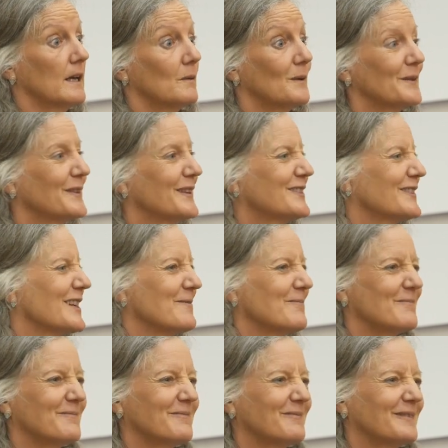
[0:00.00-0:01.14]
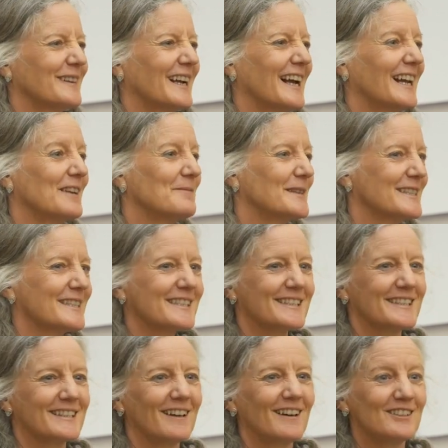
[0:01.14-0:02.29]
what the dream
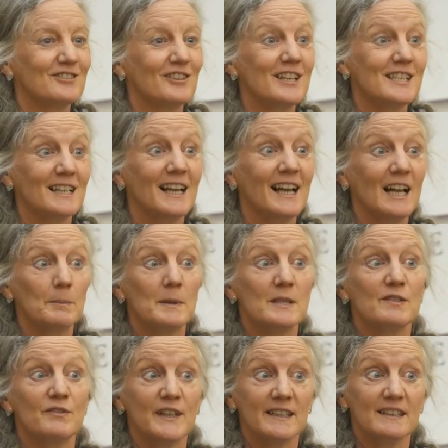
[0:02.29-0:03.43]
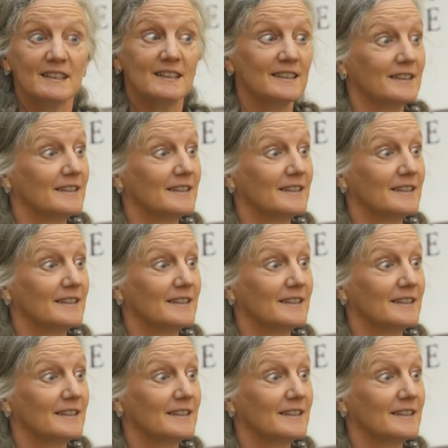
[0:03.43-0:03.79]
elements are trying to help us feel.